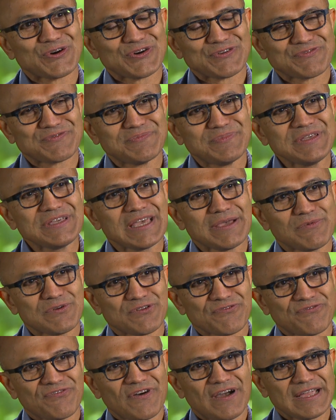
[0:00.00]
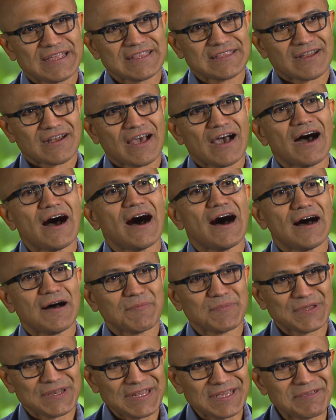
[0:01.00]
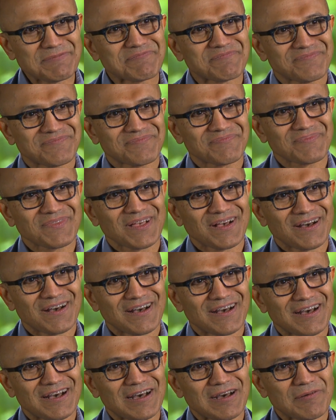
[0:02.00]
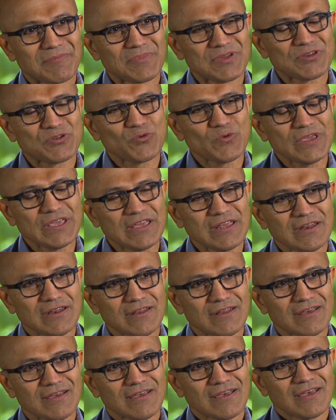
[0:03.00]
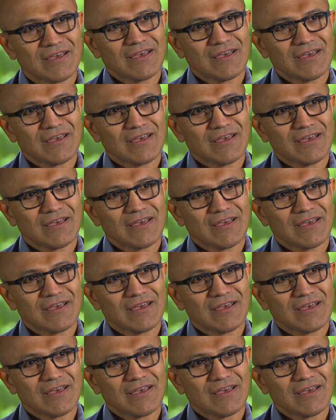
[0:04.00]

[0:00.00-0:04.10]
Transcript: of being able to find that harmony between